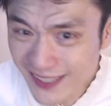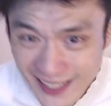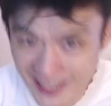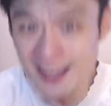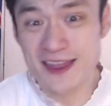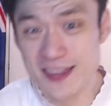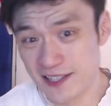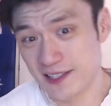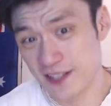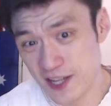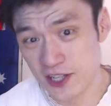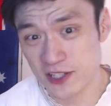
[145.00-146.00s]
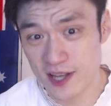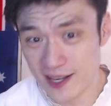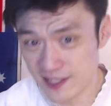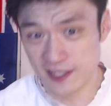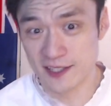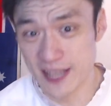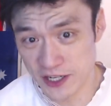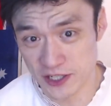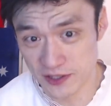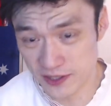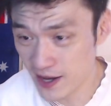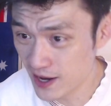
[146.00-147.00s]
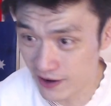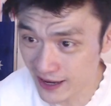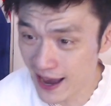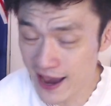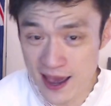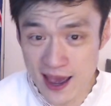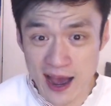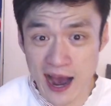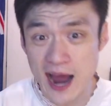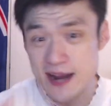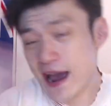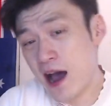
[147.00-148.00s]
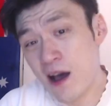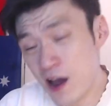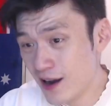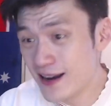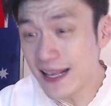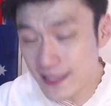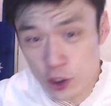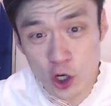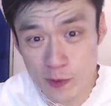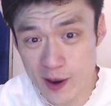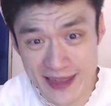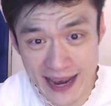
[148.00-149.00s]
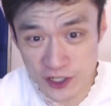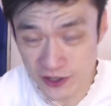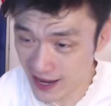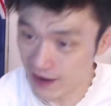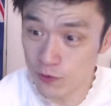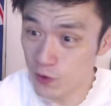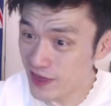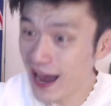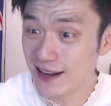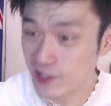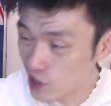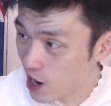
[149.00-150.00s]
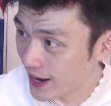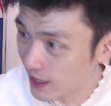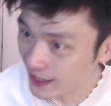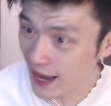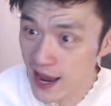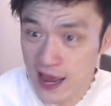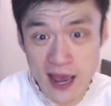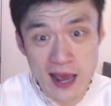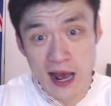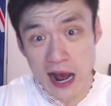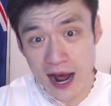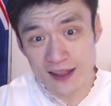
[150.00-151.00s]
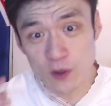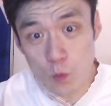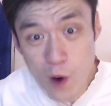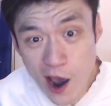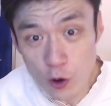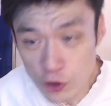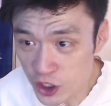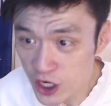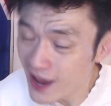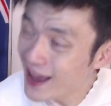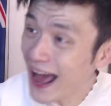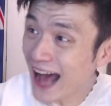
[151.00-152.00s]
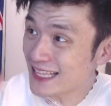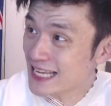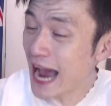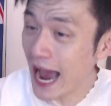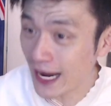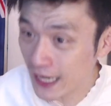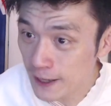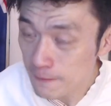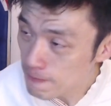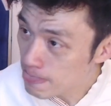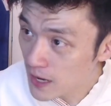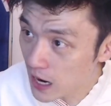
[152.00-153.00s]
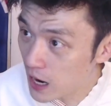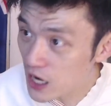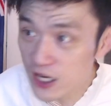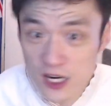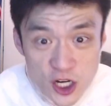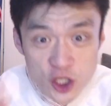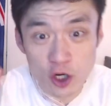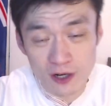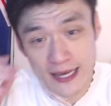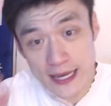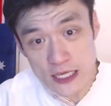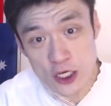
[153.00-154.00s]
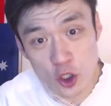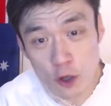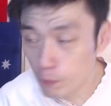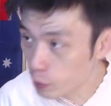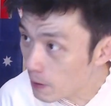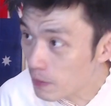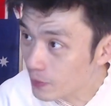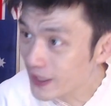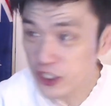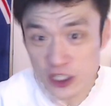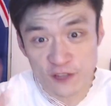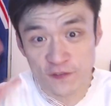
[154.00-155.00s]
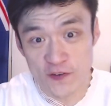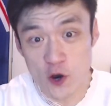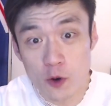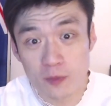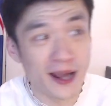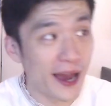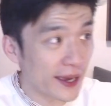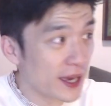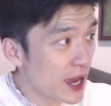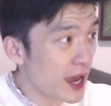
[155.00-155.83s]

in this year's Six Nations, okay? Now, let's talk about the actual game. With that aside, okay? The Welsh attack, literally, you could probably just film like